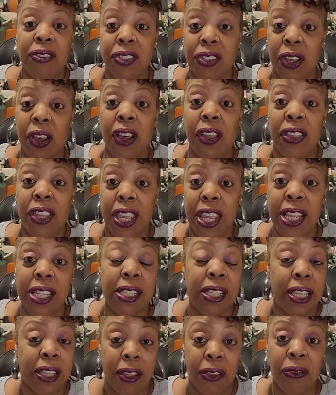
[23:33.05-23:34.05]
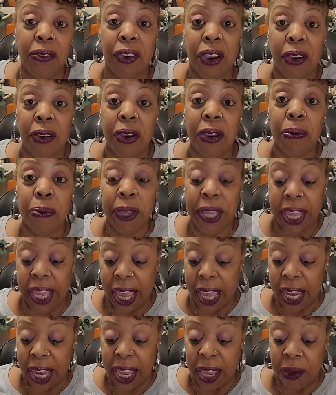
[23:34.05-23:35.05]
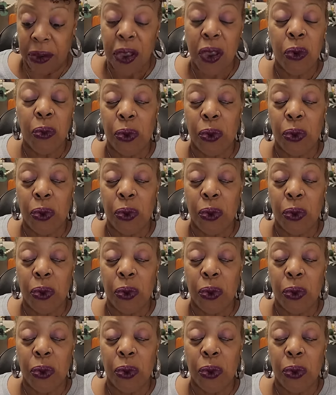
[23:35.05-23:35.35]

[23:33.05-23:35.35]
saw these in the very beginning